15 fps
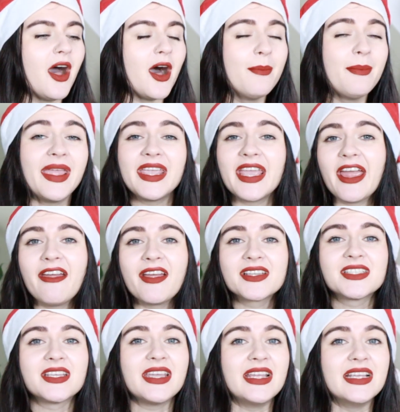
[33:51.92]
Our main
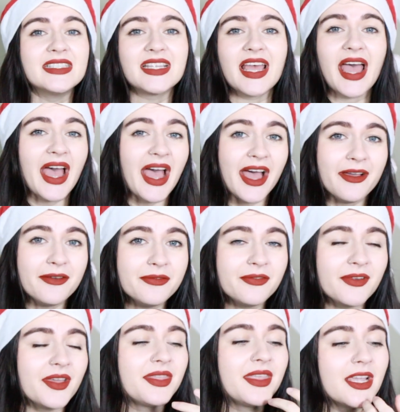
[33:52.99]
character is Hav.
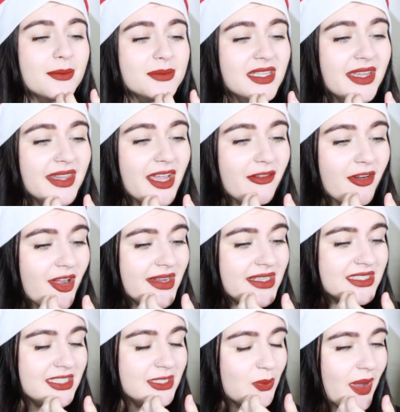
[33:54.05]
I think I'm saying that right.
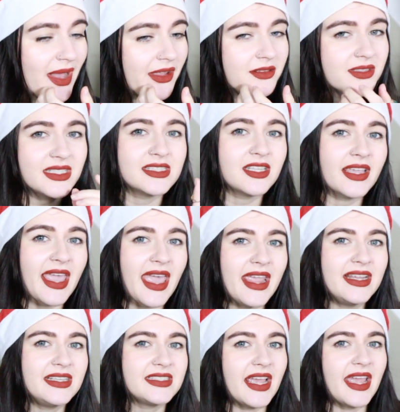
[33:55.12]
She's Welsh. It's like
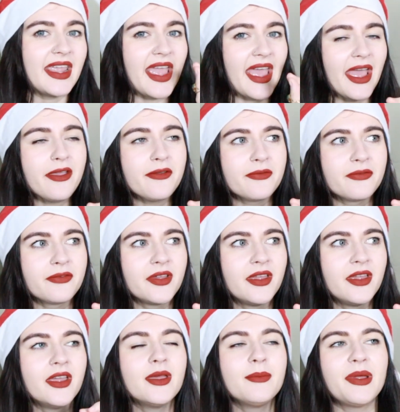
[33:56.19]
H-A-F.
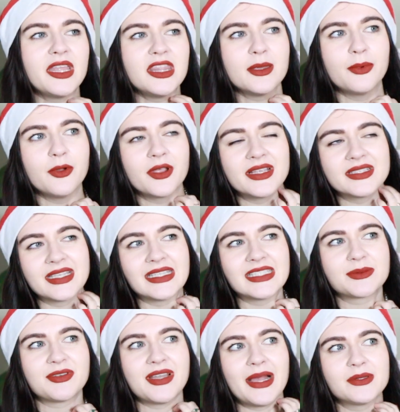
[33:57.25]
But in the book it says
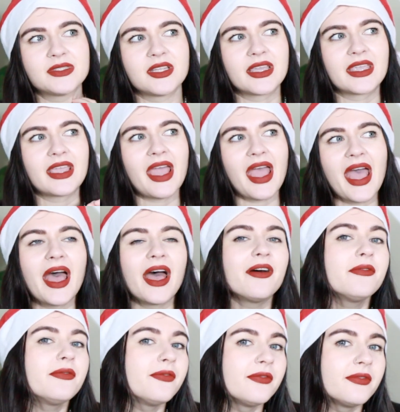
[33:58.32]
it's pronounced like
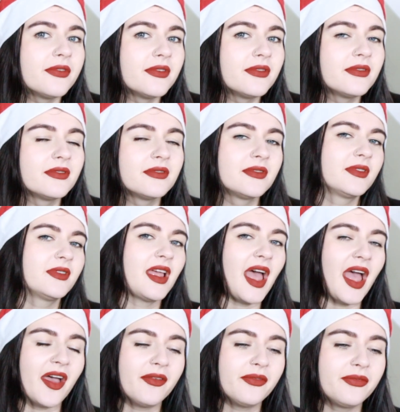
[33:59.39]
Hav.
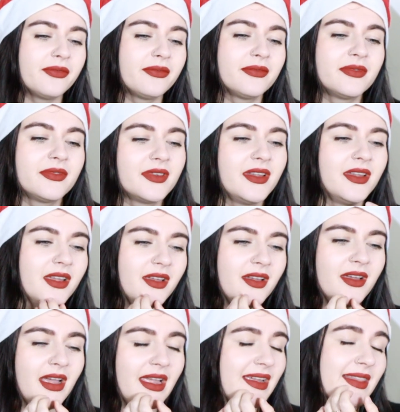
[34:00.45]
Hav.
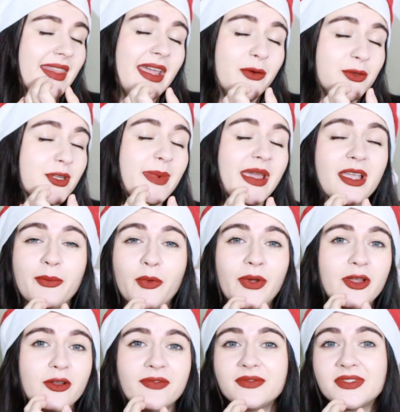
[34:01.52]
They also make a point of